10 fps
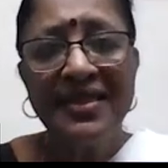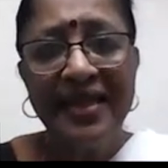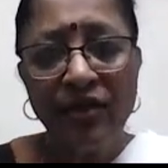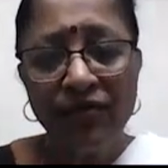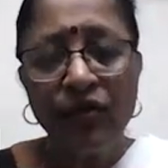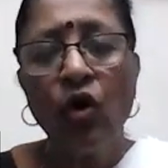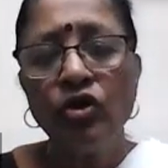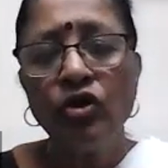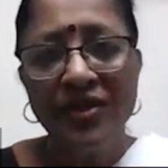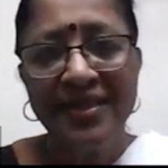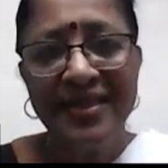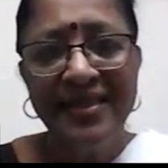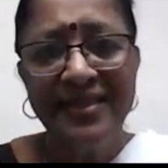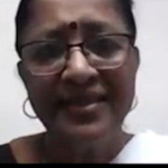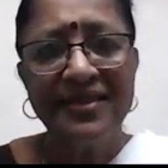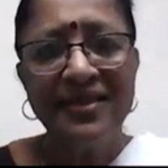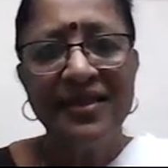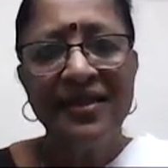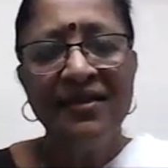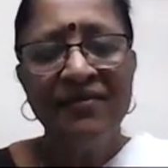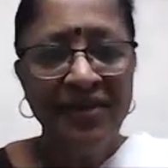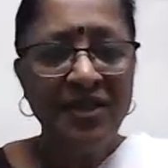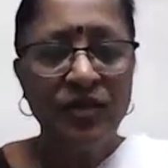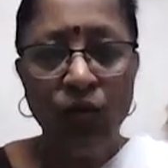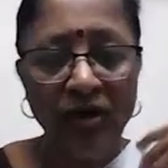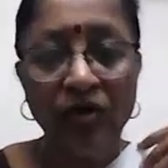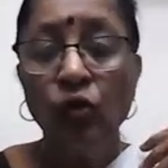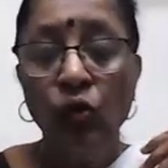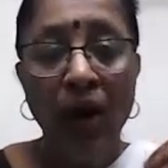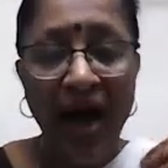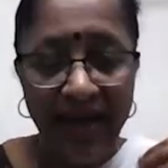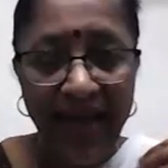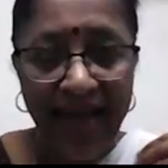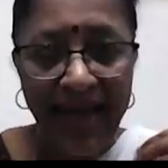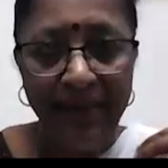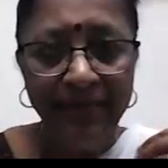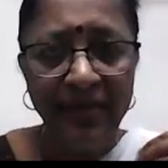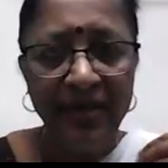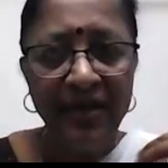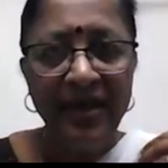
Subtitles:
state of consciousness, which is who I am.